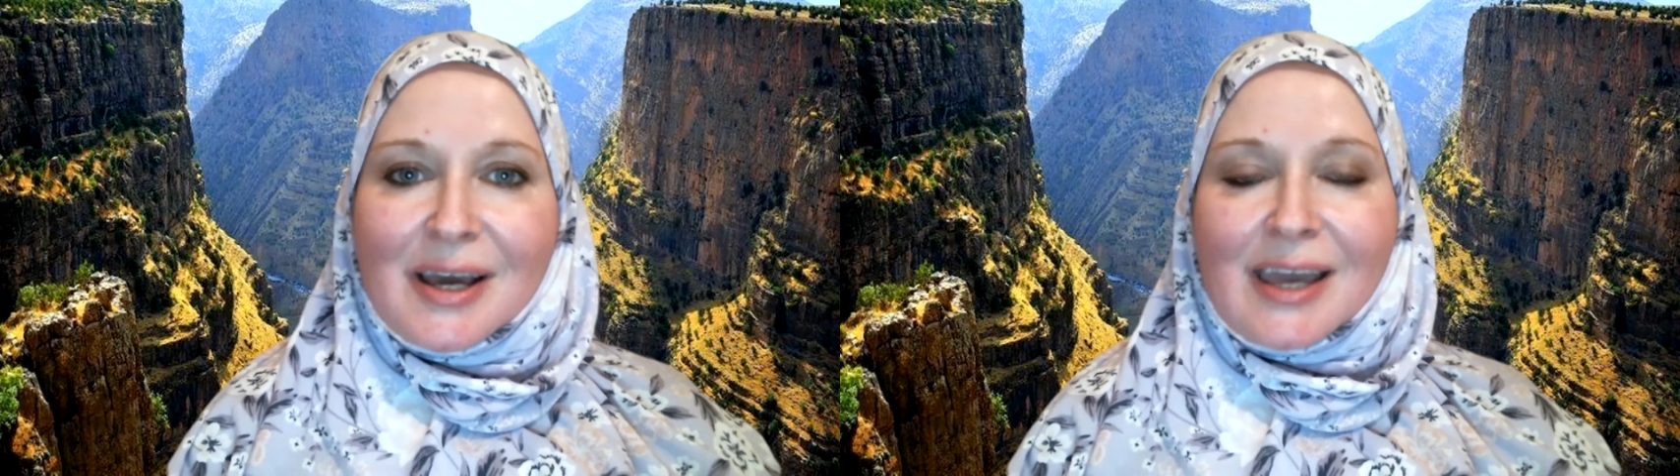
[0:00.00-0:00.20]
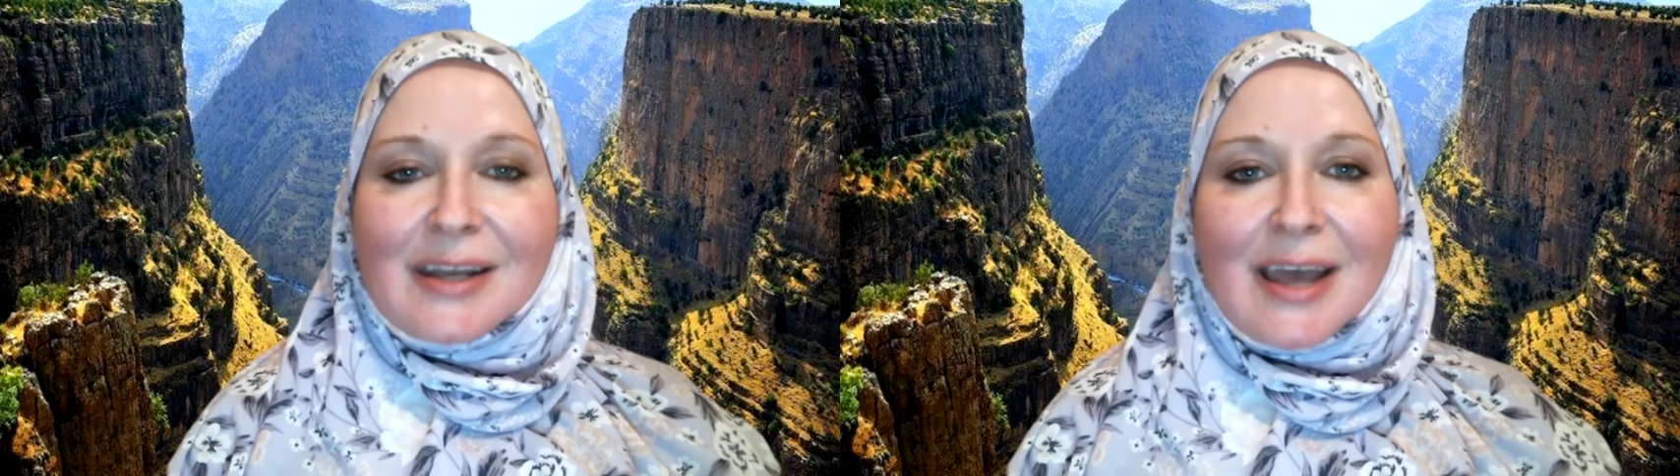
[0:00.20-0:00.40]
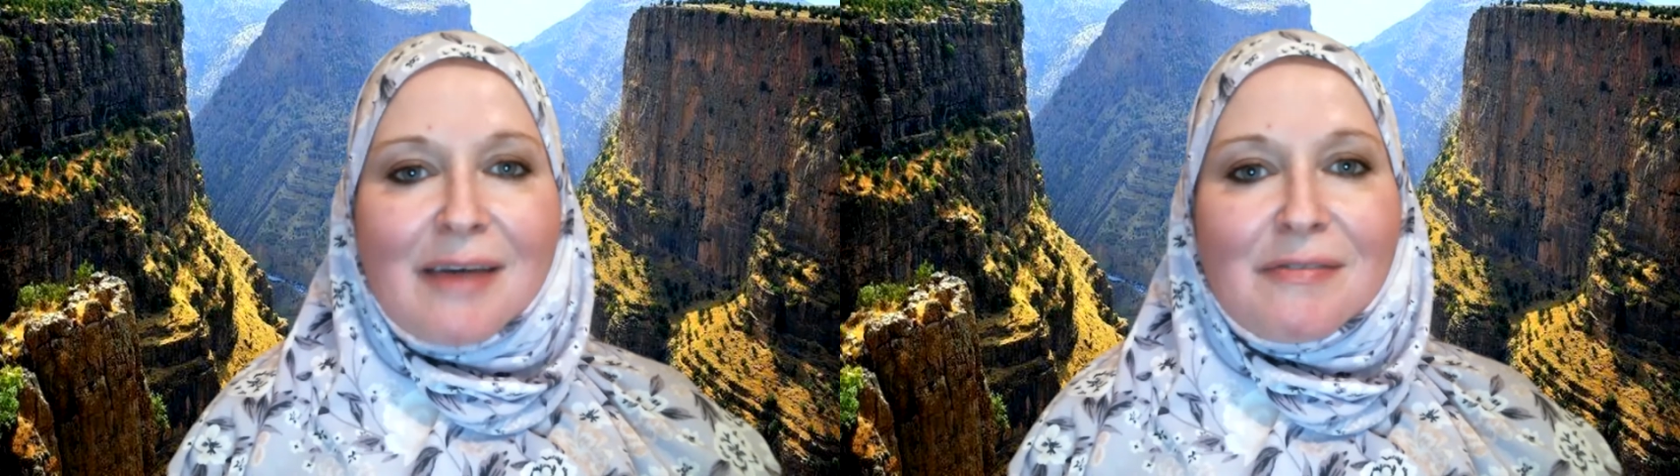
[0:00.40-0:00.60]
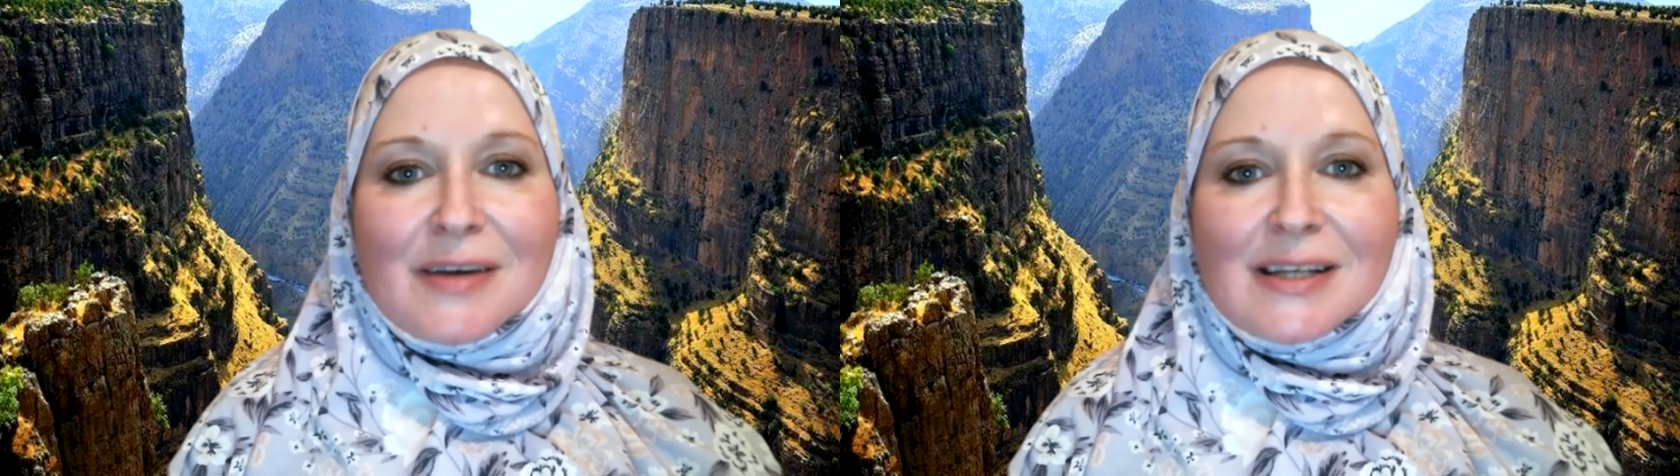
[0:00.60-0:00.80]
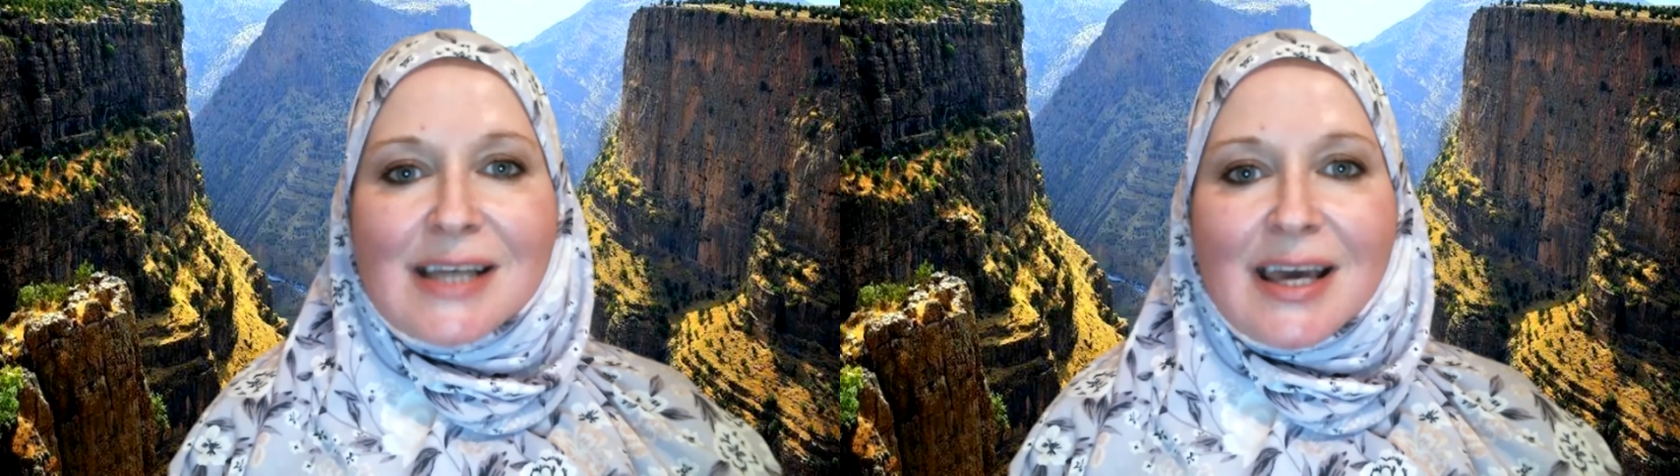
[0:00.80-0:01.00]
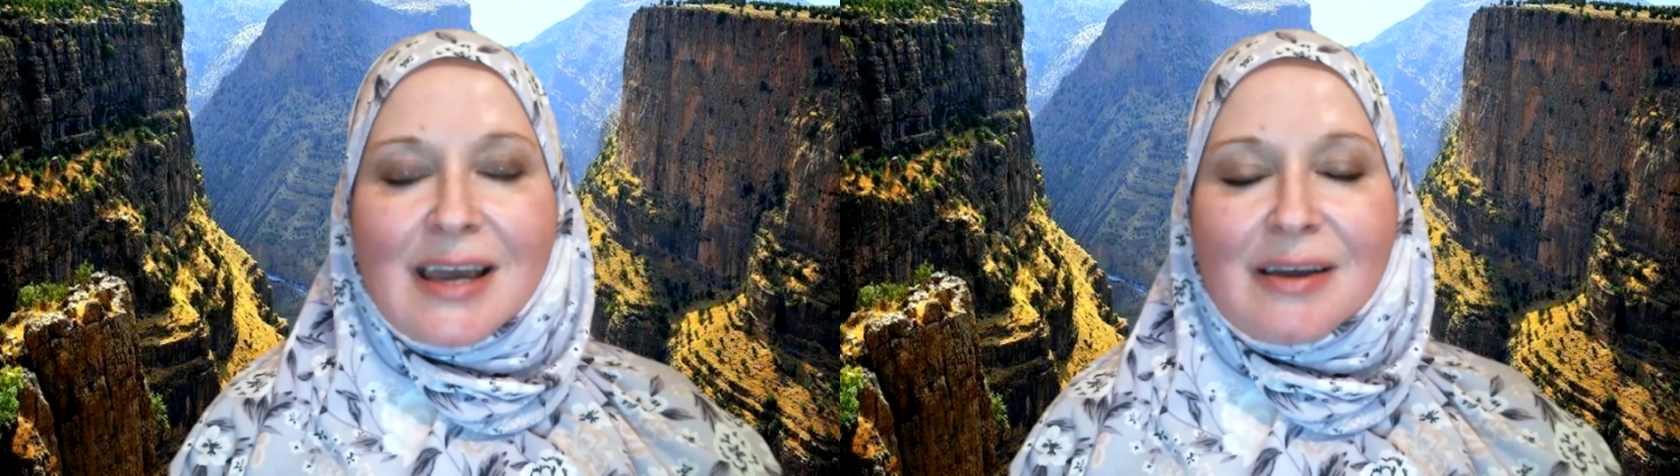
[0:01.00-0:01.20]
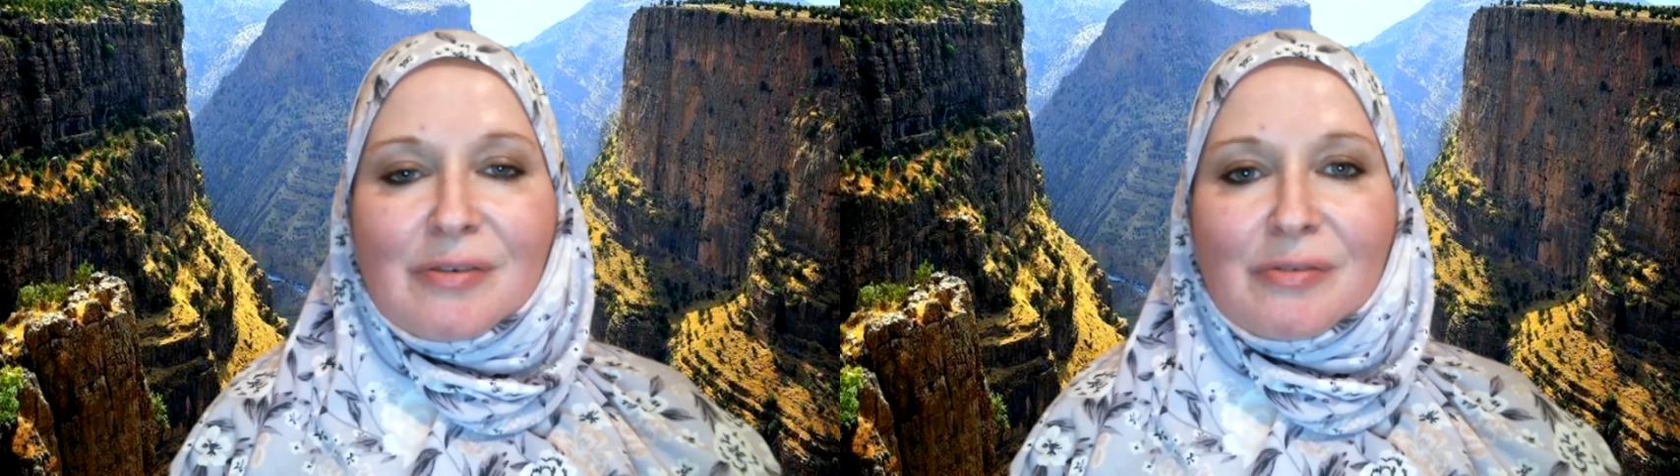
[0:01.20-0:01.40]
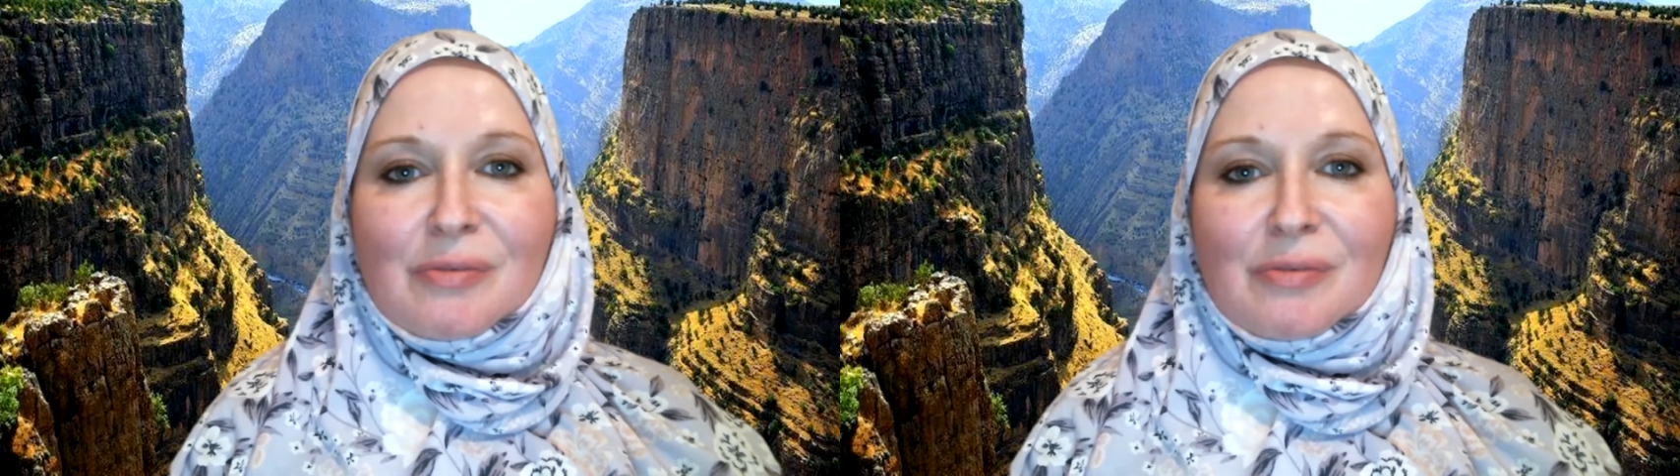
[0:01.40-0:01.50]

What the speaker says: and every day